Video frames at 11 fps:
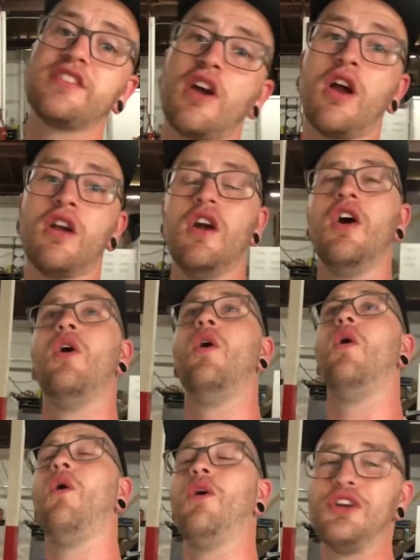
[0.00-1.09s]
car
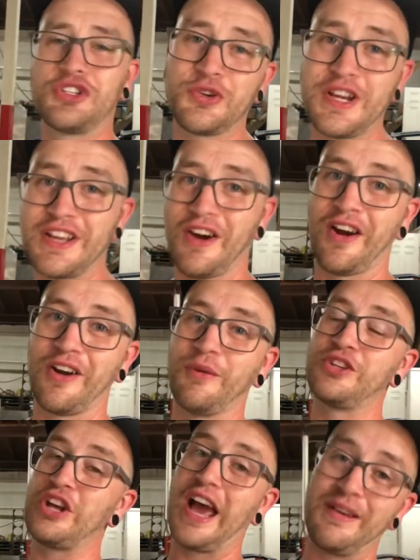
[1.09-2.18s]
or a street car,
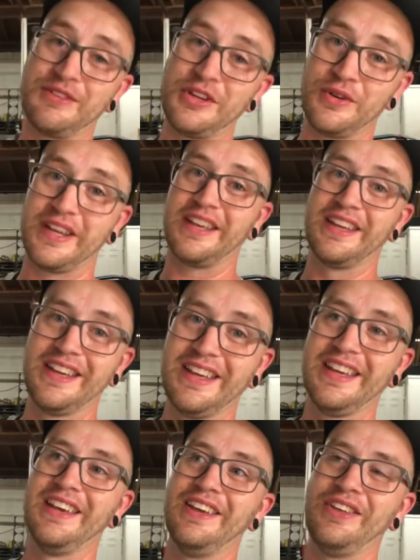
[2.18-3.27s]
which I am doing,
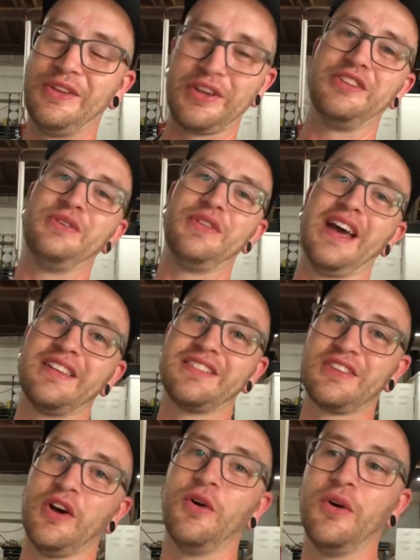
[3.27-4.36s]
you could do that.
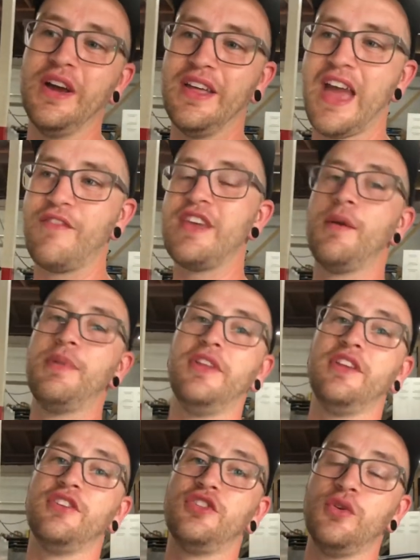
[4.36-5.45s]
So having the ability
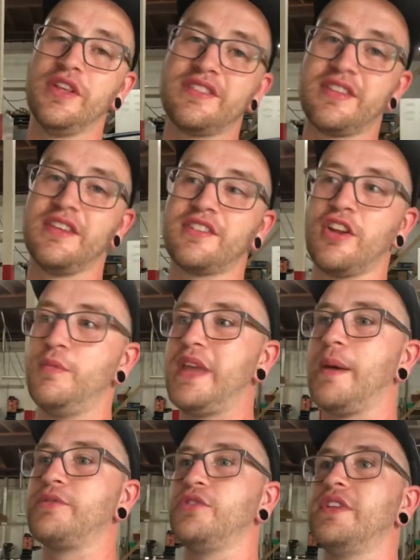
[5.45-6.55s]
to do this is gonna be
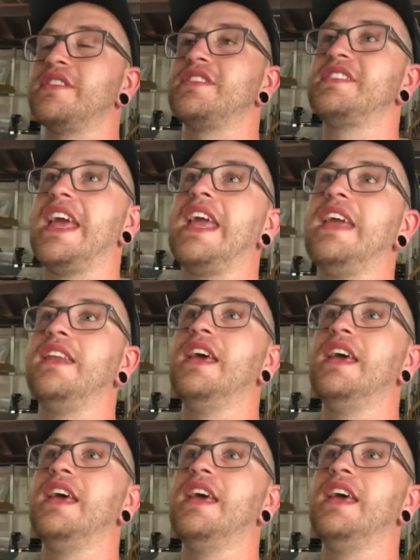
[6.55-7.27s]
absolutely insane.